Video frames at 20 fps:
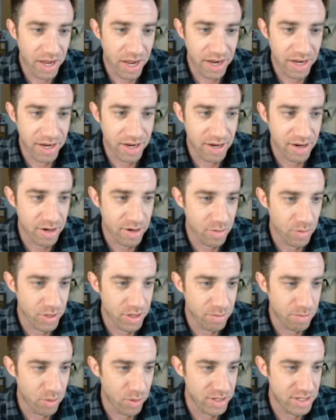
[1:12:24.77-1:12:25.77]
at here with
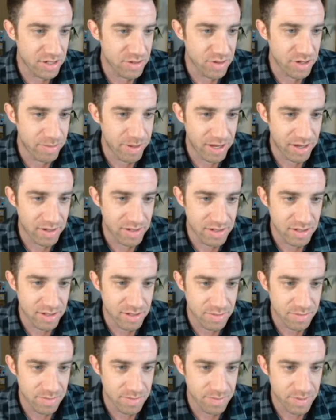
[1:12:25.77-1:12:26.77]
the points and rebounds?
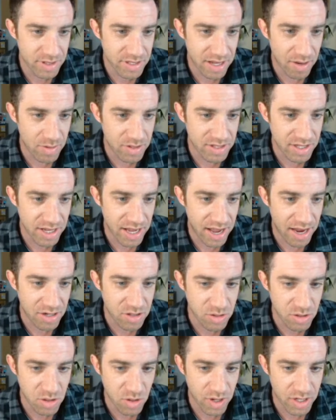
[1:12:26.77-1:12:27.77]
Because that was the
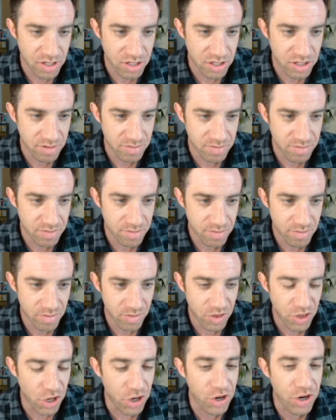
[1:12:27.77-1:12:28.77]
actual question.
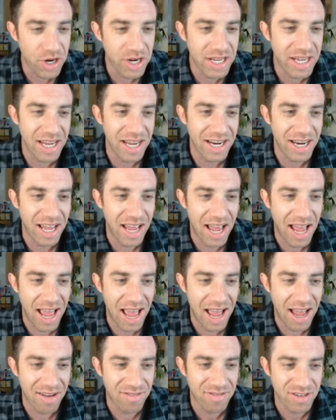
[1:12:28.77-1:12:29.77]

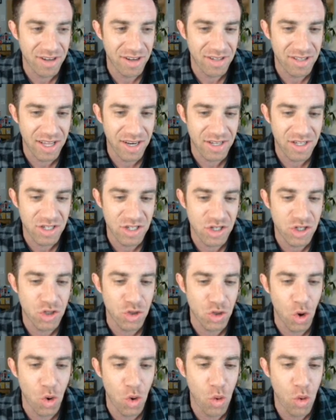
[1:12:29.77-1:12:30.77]
30.5, dog. That is
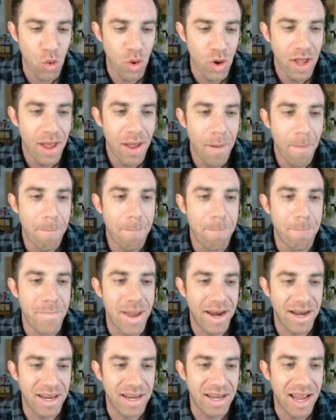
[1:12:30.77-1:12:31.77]
so
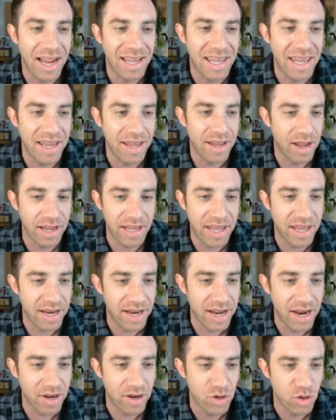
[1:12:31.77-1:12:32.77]
many. I
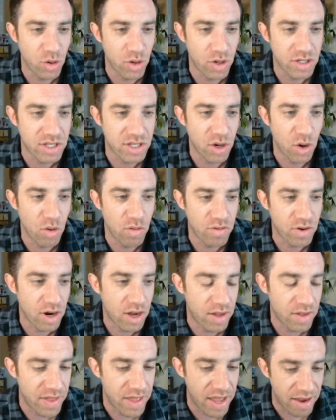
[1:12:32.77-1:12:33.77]
cannot endorse the over
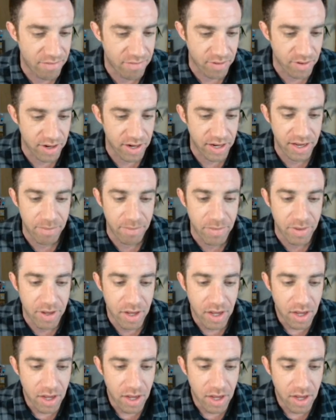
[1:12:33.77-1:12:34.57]
on that for him